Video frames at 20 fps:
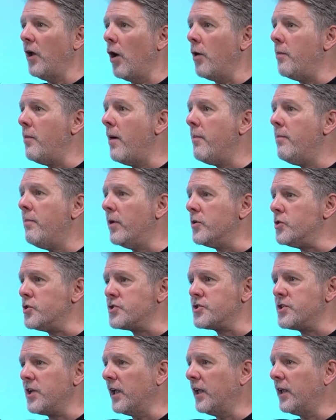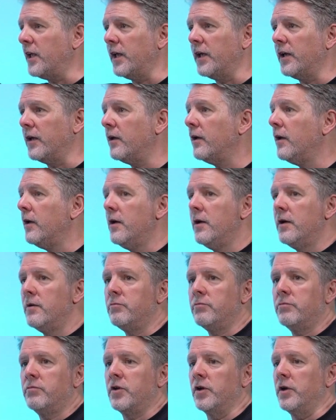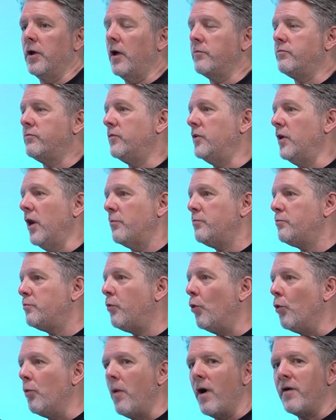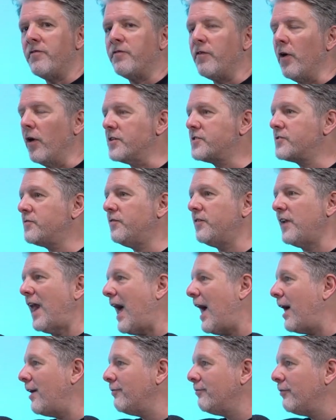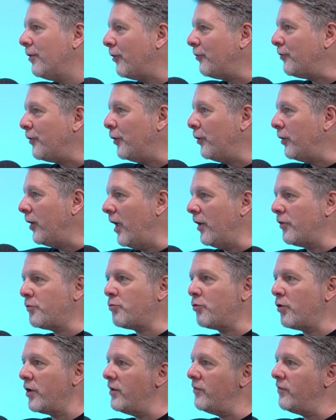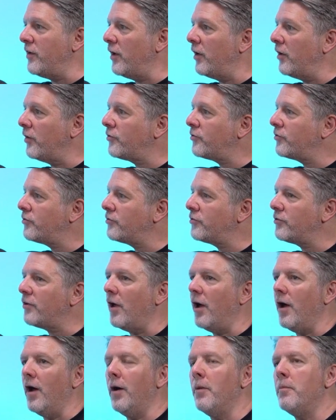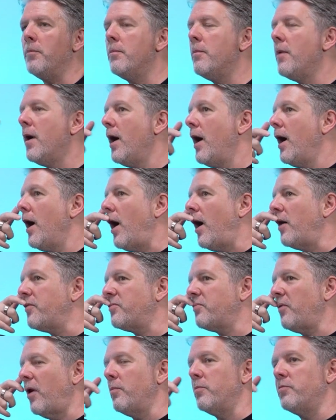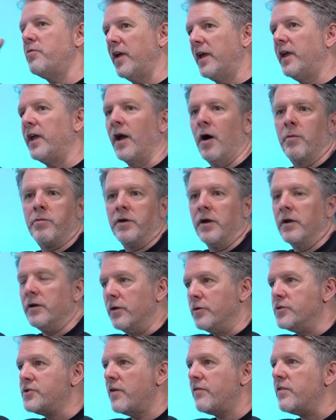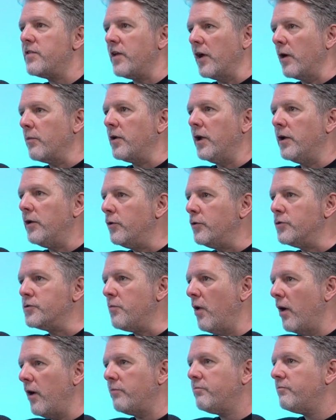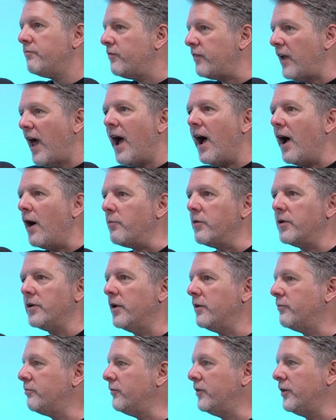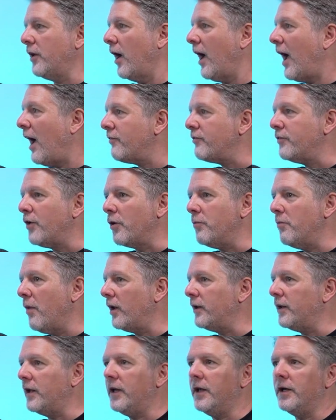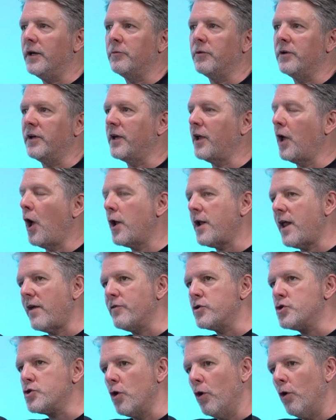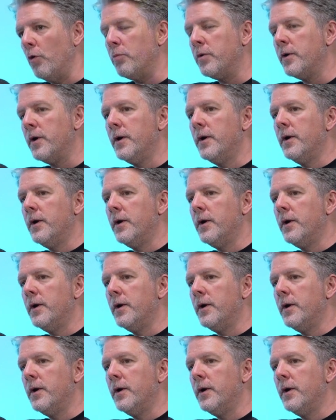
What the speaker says: I remember just thinking, I bought my first flat a few years previous. I'm thinking I'm going to lose everything. I'm going to lose my flat. I'm going to, have no money. I'm going to go and have a job.